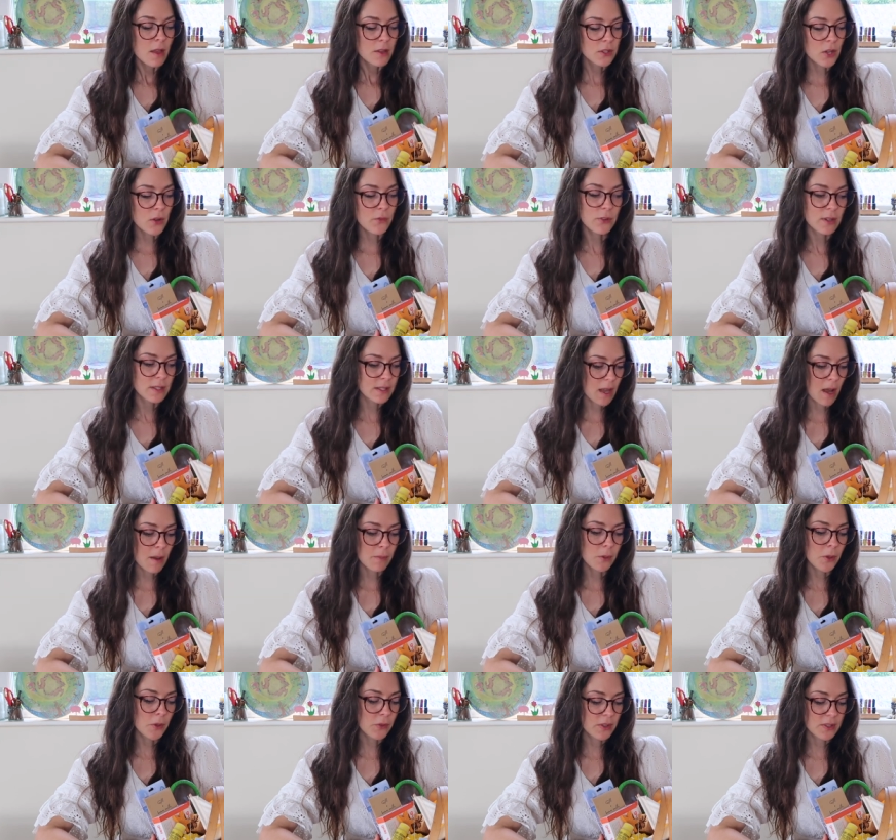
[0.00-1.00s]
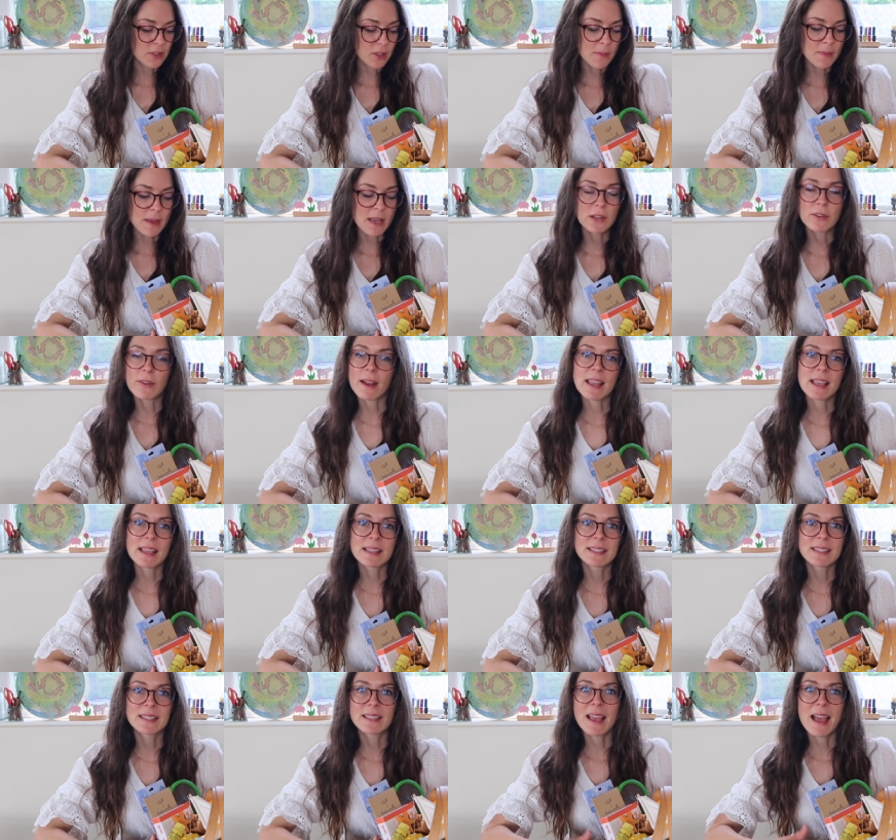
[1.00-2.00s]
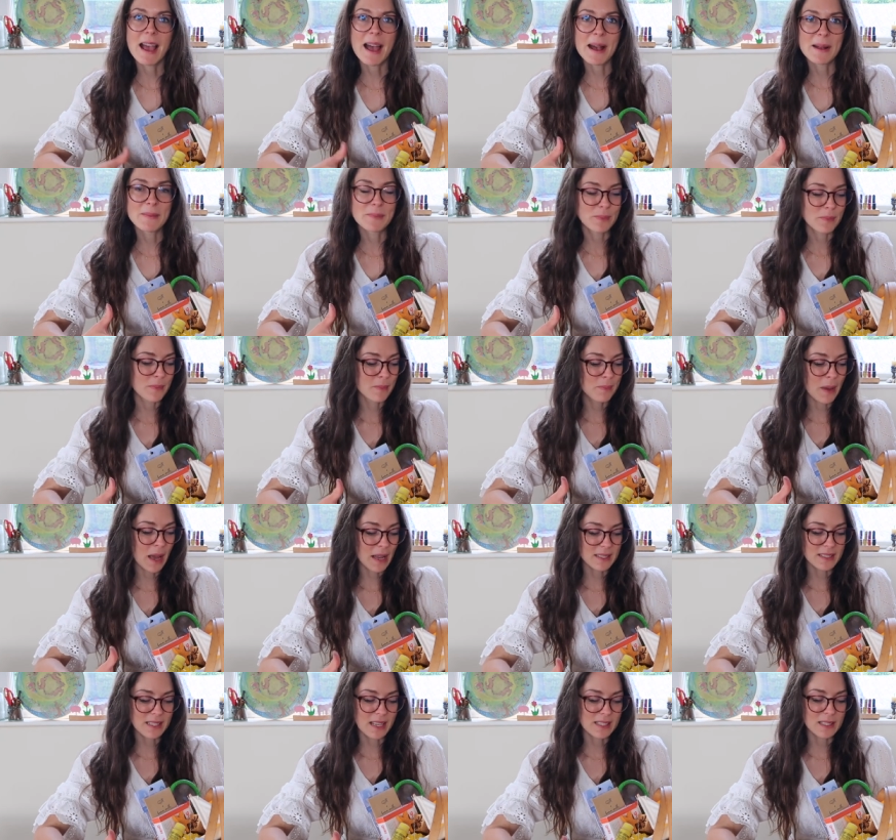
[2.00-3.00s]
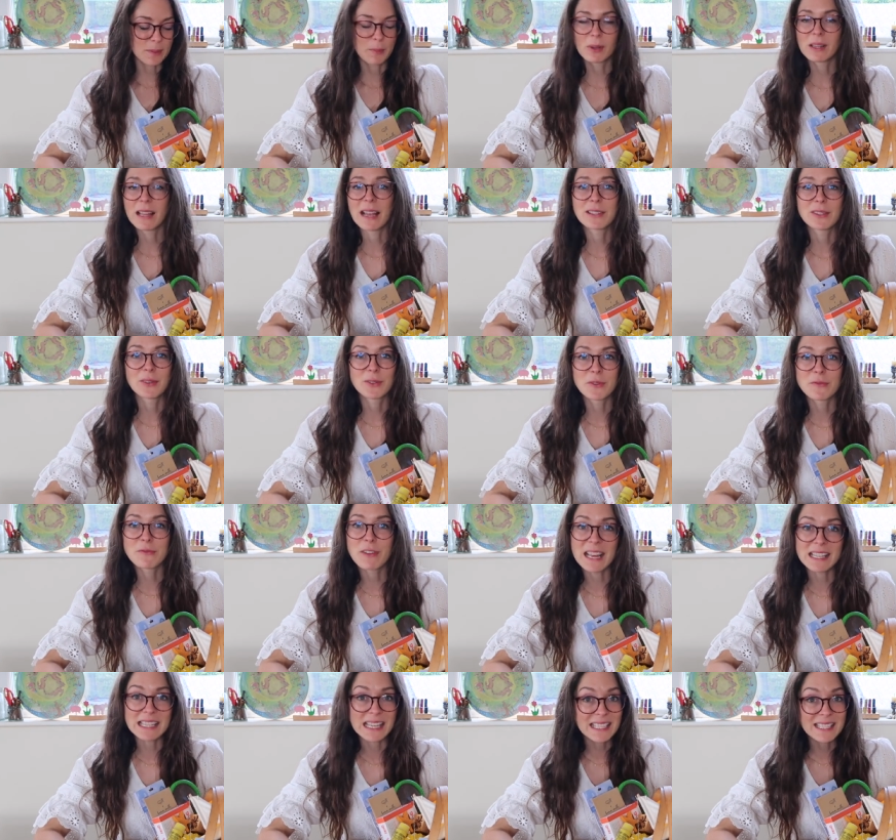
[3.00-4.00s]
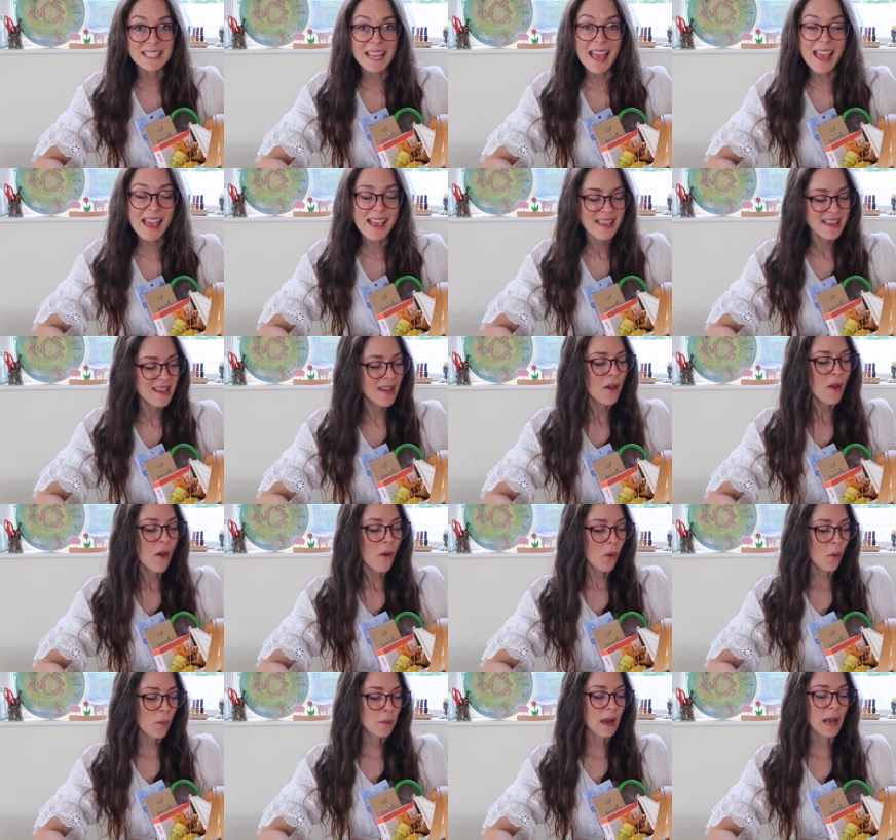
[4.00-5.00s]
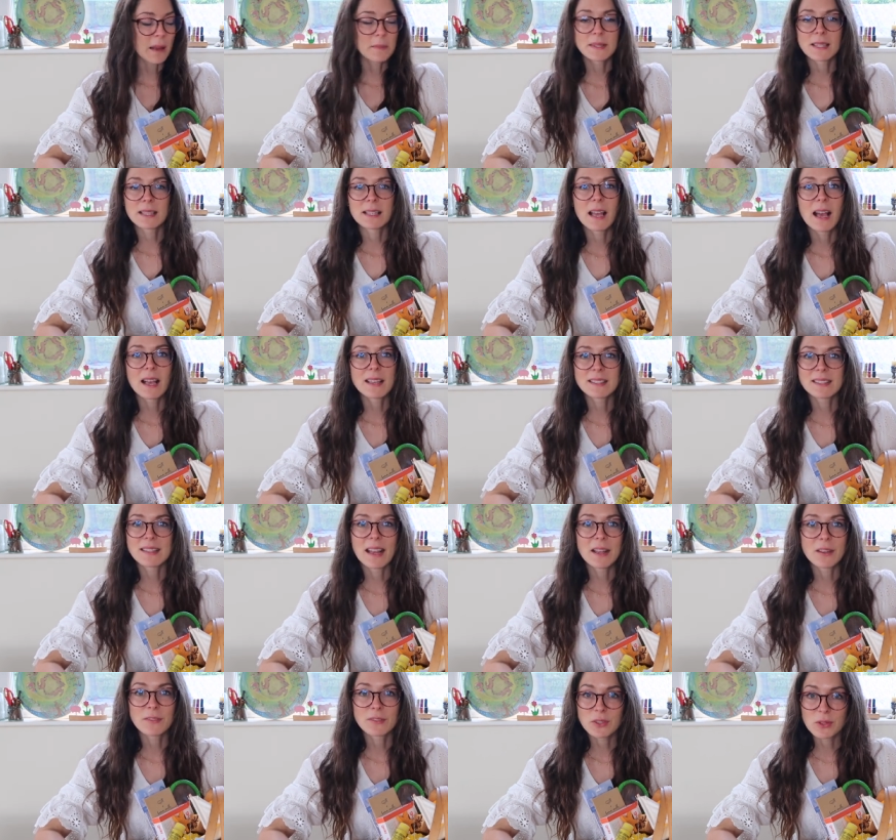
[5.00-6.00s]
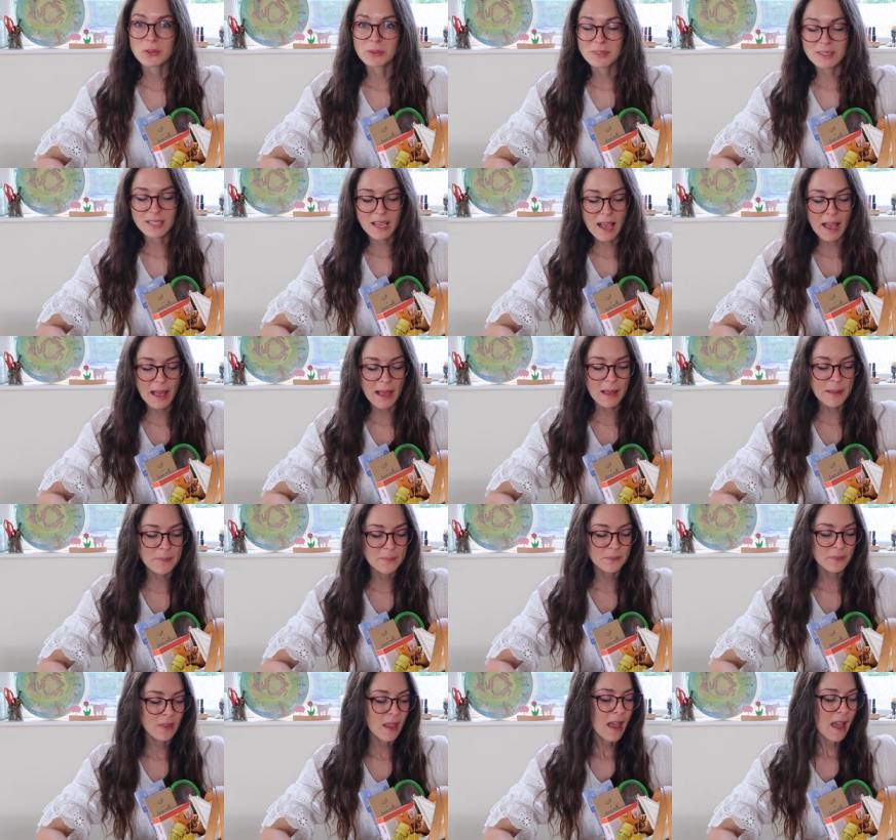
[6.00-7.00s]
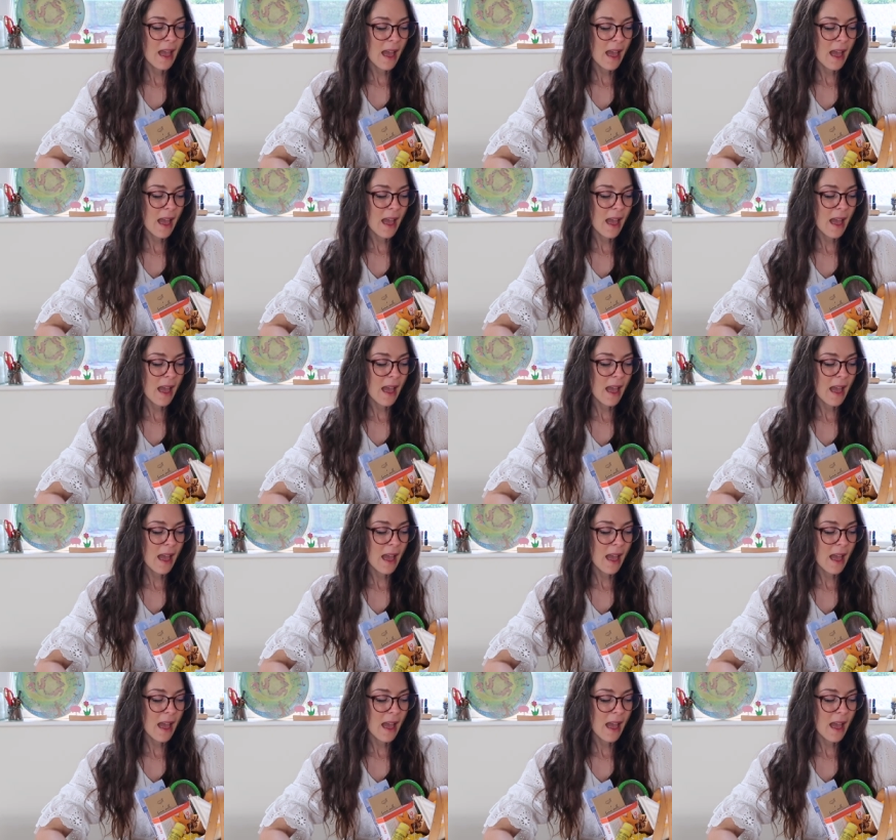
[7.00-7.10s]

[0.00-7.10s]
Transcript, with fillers: So for example, this could be a great um, basket to pull out on a rainy day or perhaps the last day of school term.